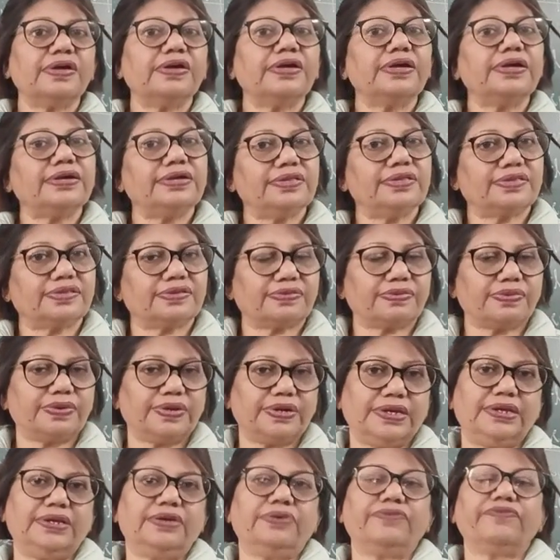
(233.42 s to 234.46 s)

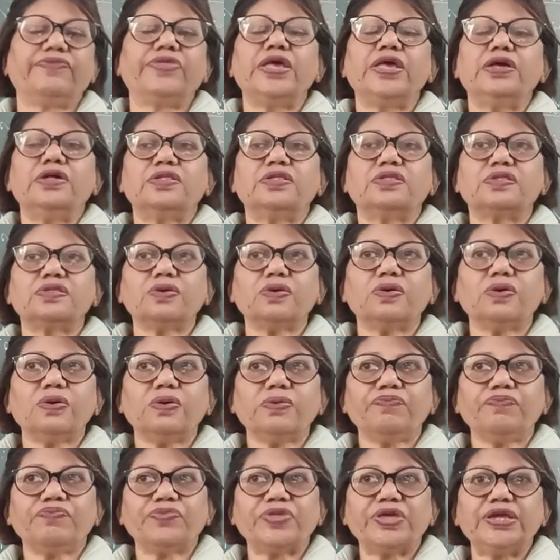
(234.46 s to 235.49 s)
Israel.
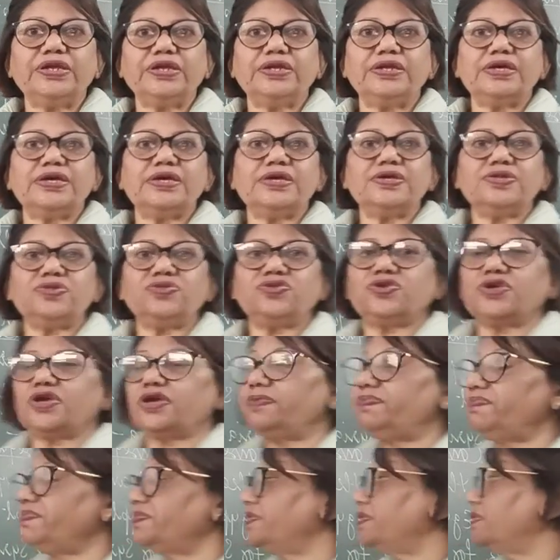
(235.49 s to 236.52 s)
So in
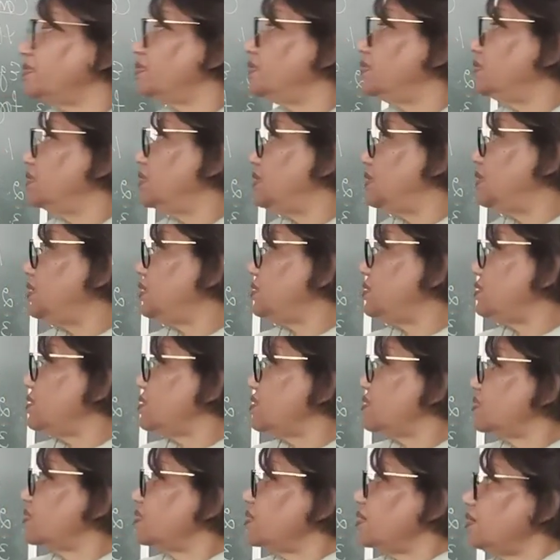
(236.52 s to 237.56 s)
Egypt, it
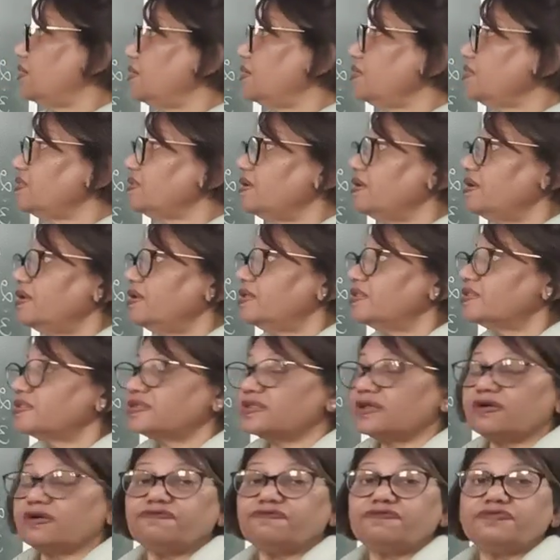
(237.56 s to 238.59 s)
says
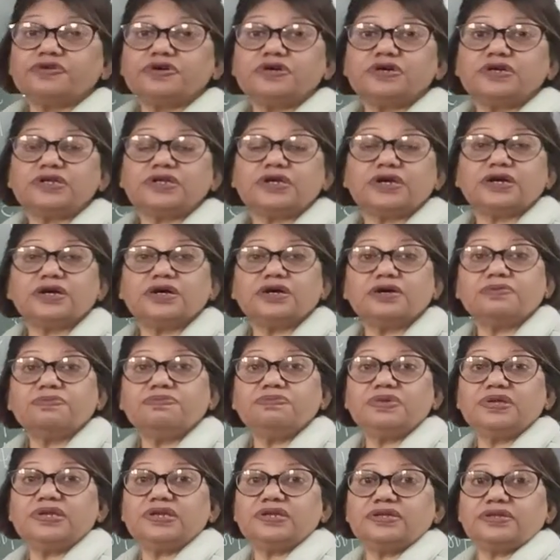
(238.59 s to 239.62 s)
suffered a
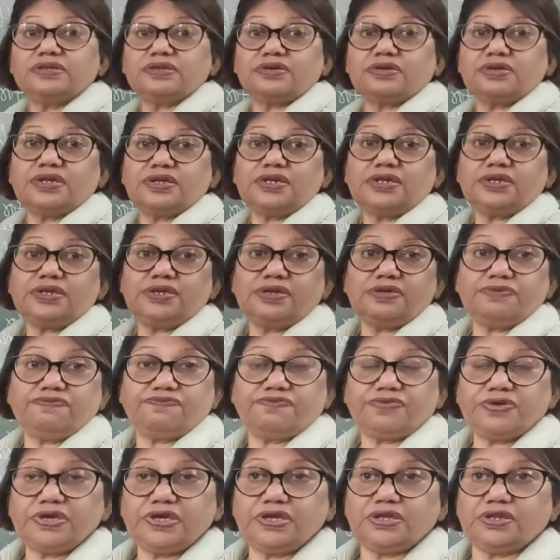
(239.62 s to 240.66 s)
military
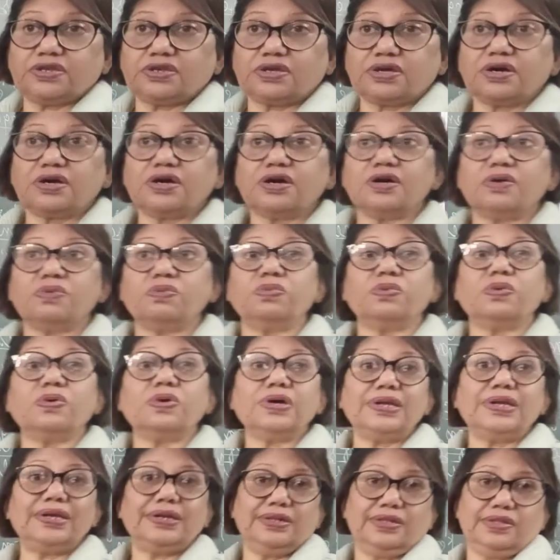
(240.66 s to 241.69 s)
defeat, a
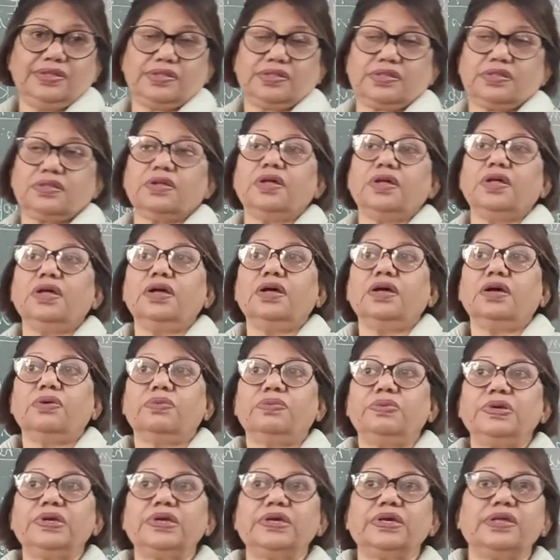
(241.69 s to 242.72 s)
violence,
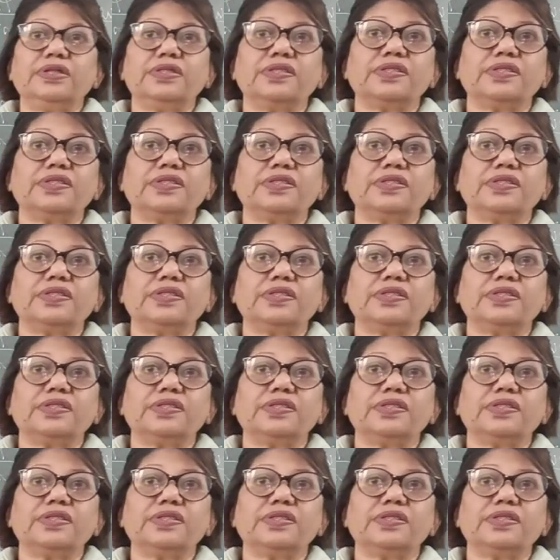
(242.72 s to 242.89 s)
we can